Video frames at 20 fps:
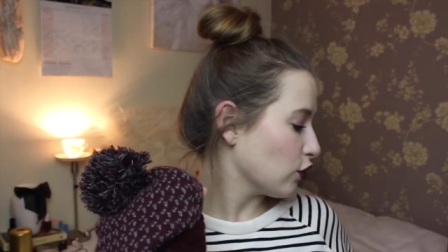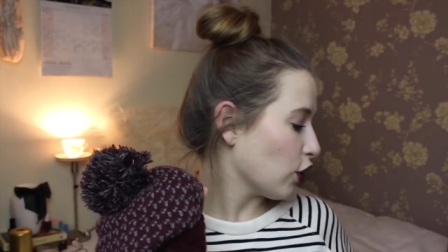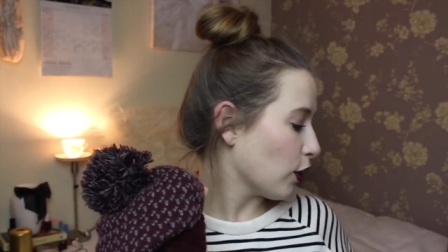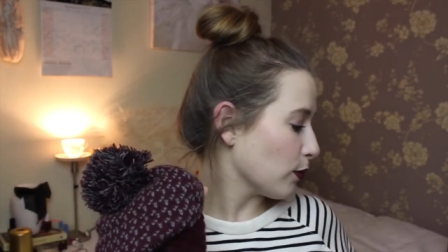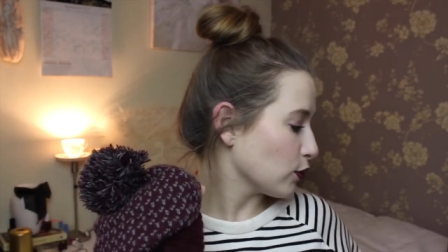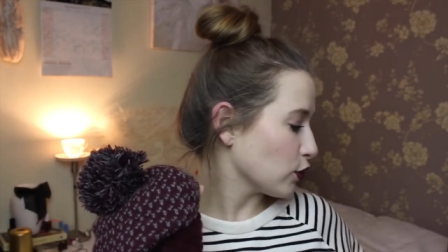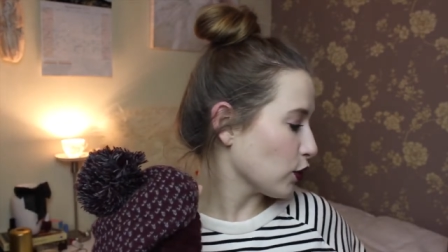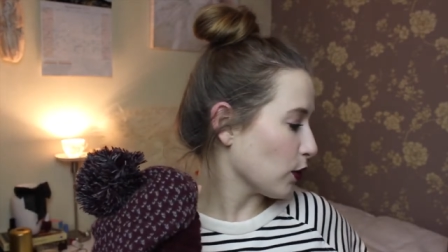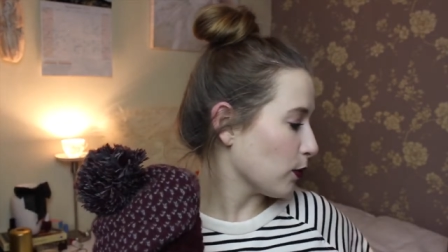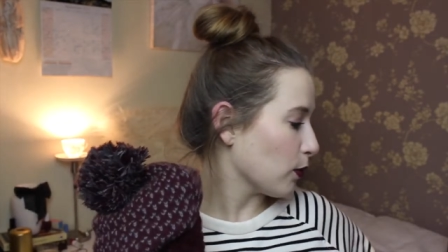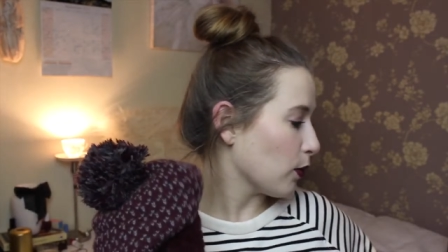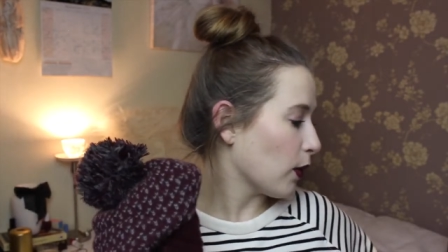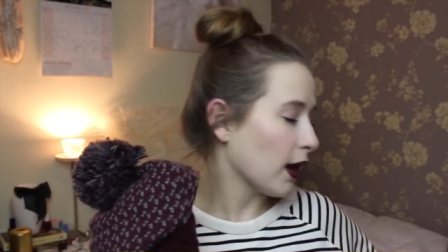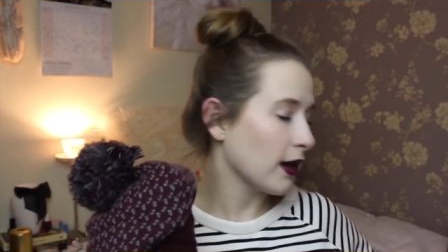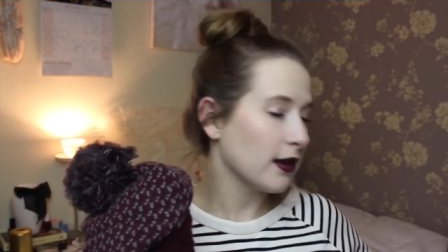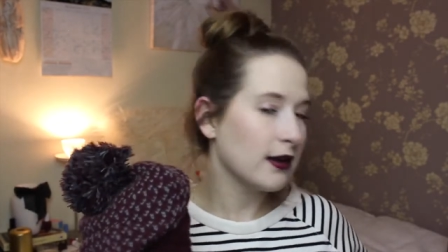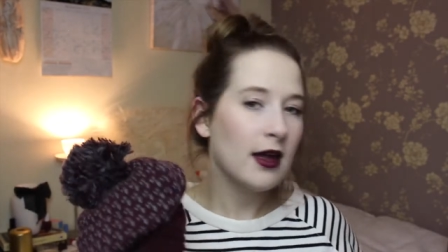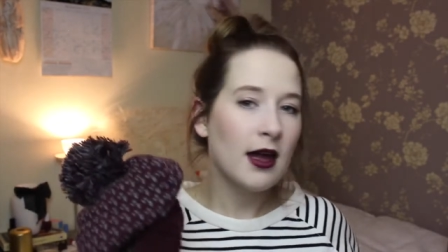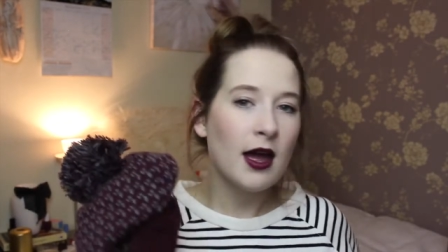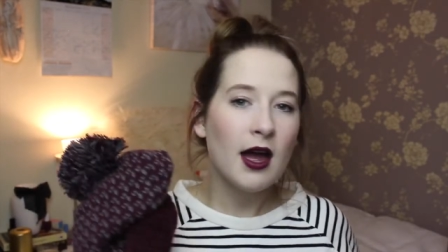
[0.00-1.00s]
Topshop
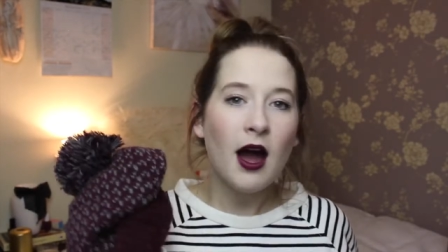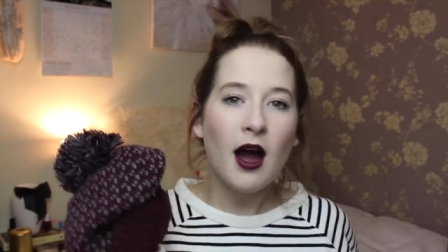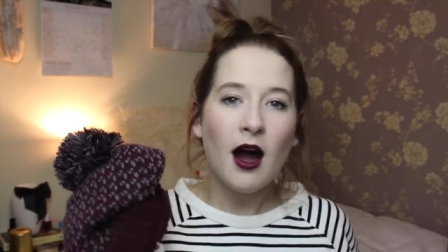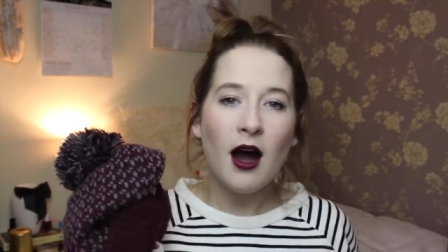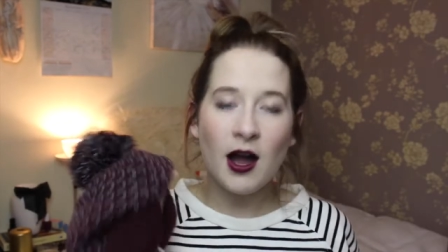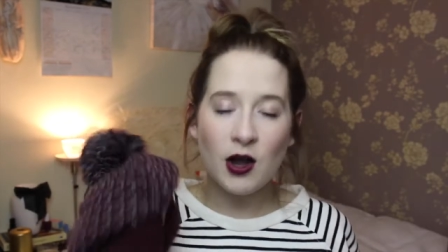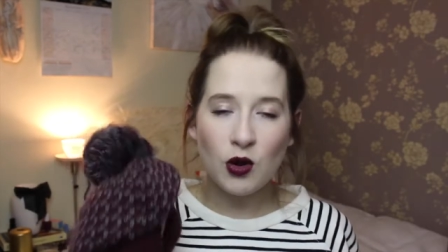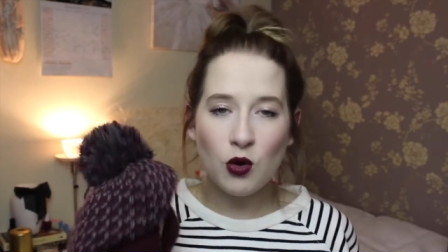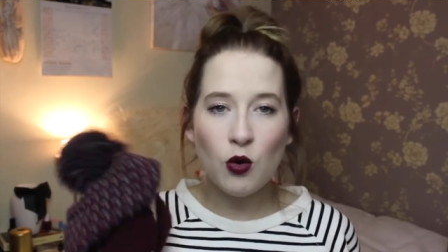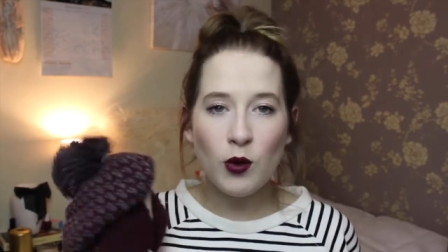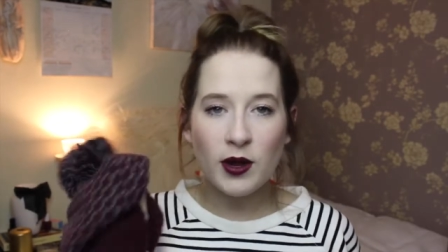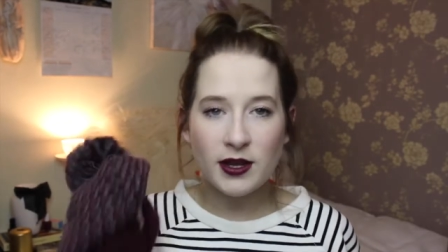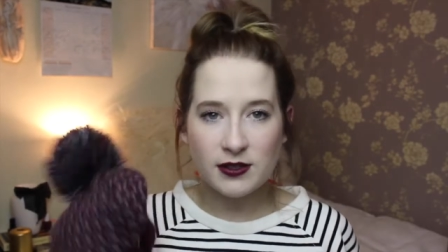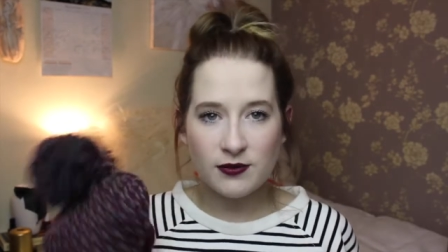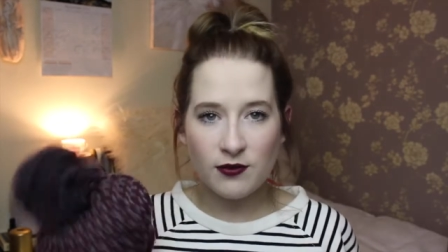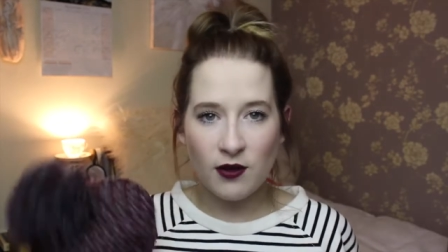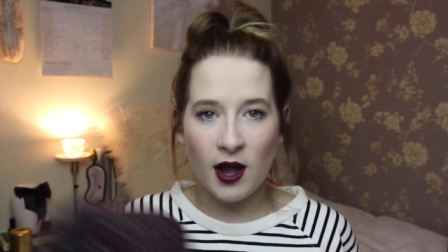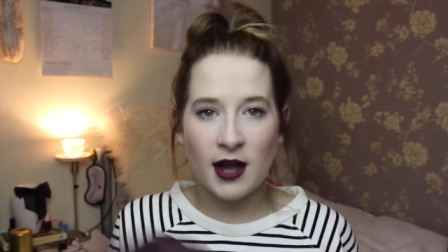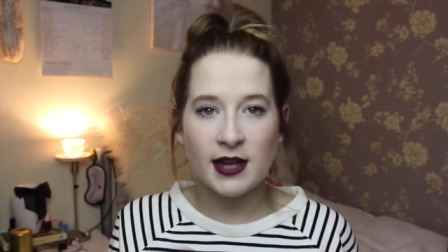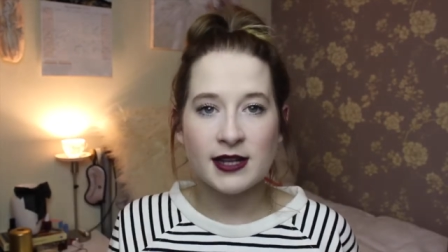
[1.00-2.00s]
one. I always
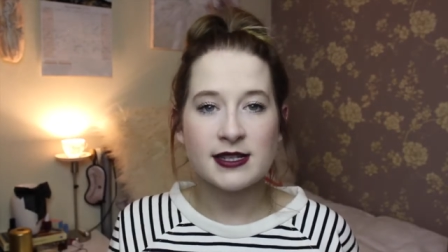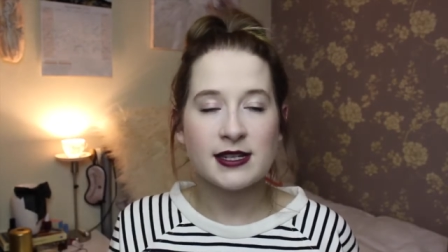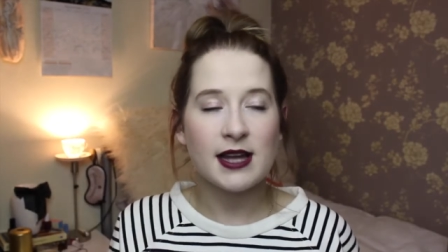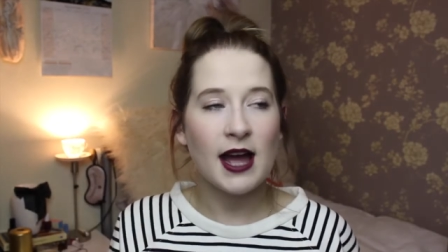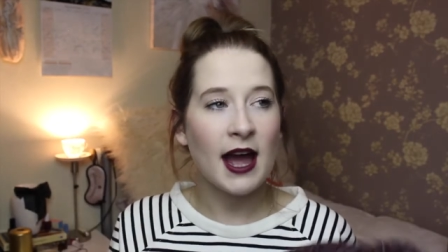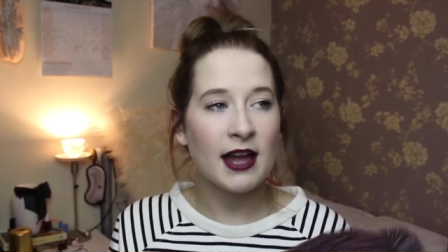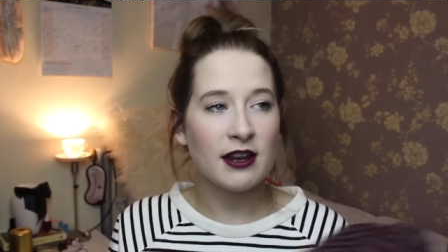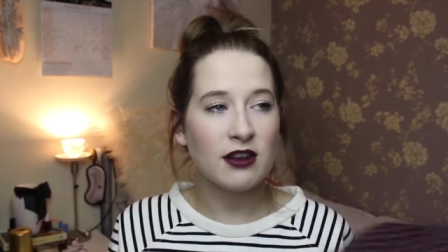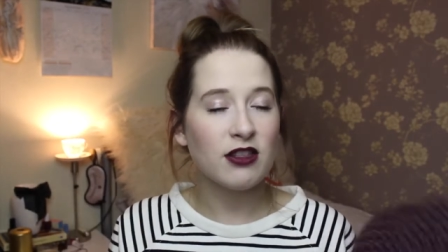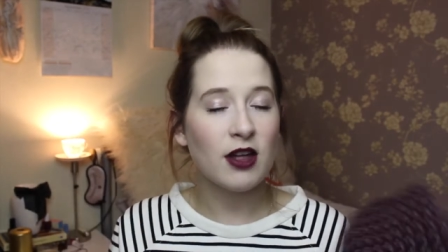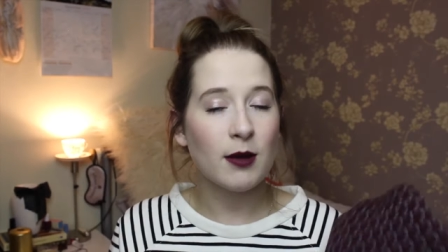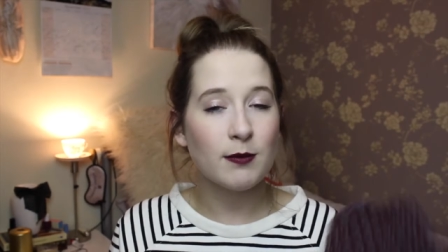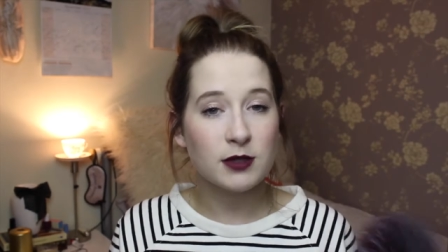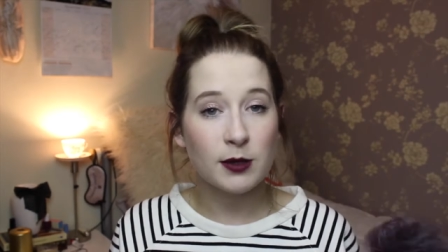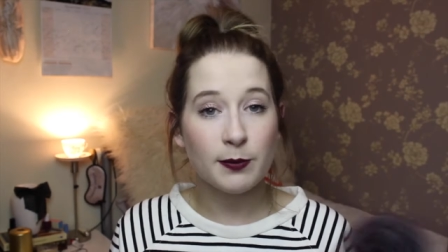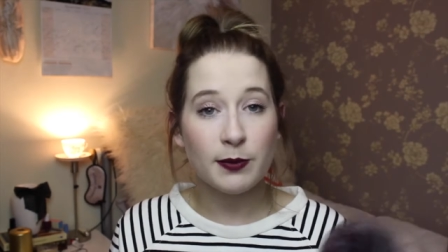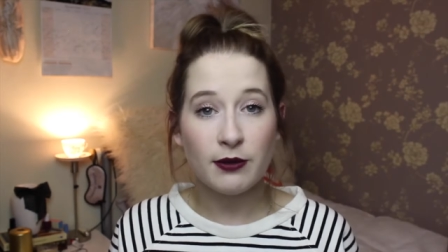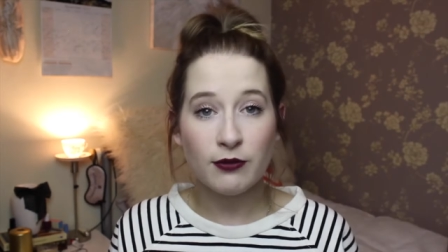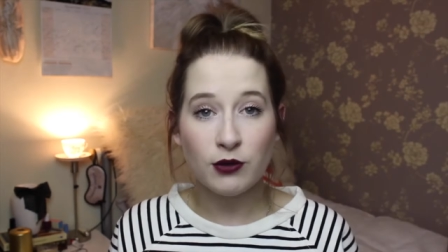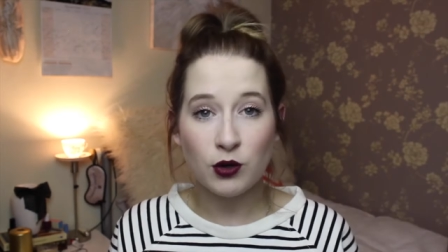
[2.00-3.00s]
find, and thumbs
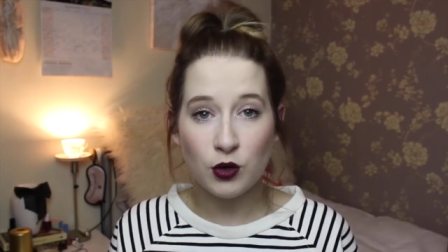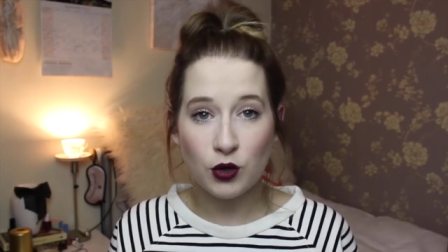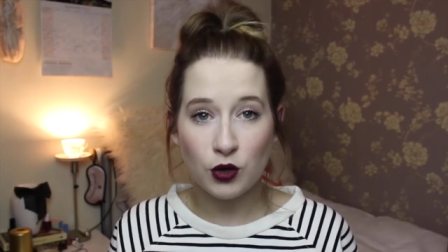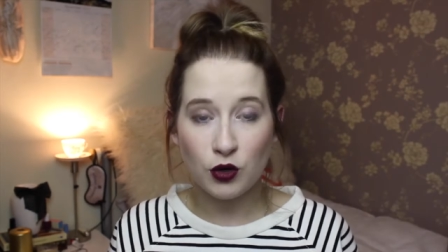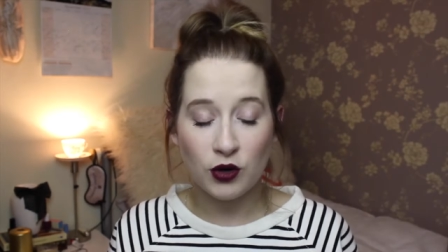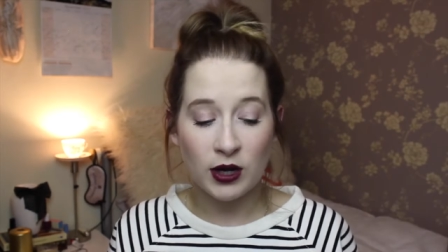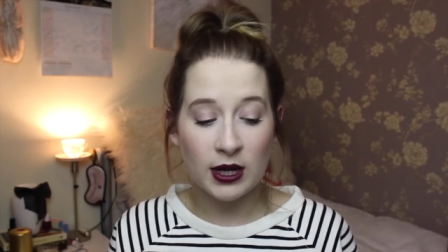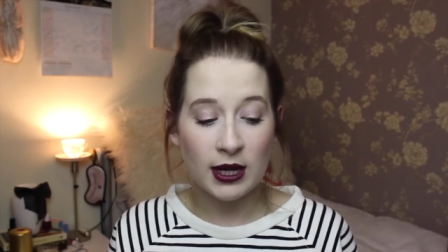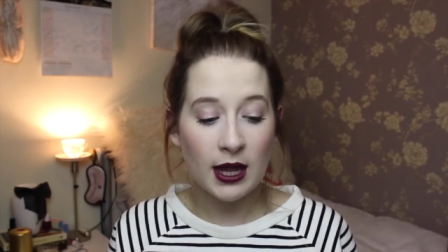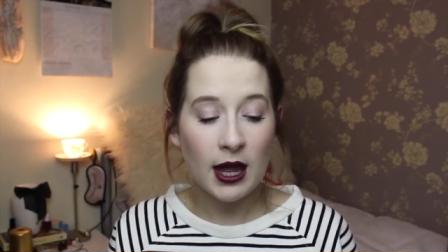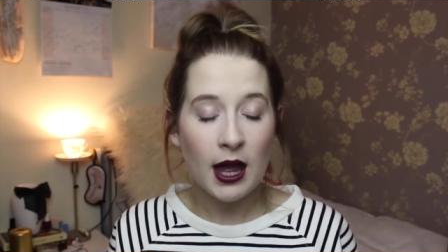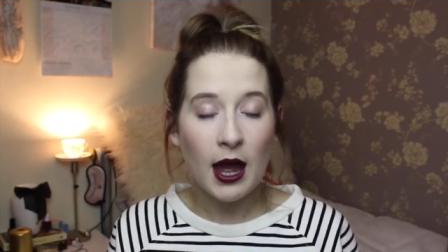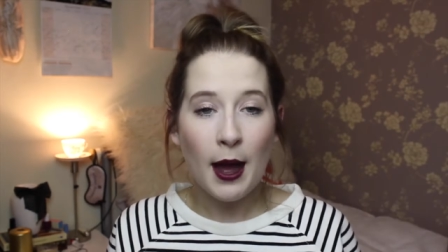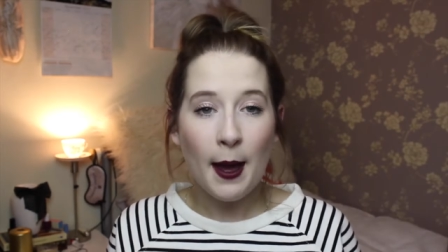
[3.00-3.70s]
up if you agree,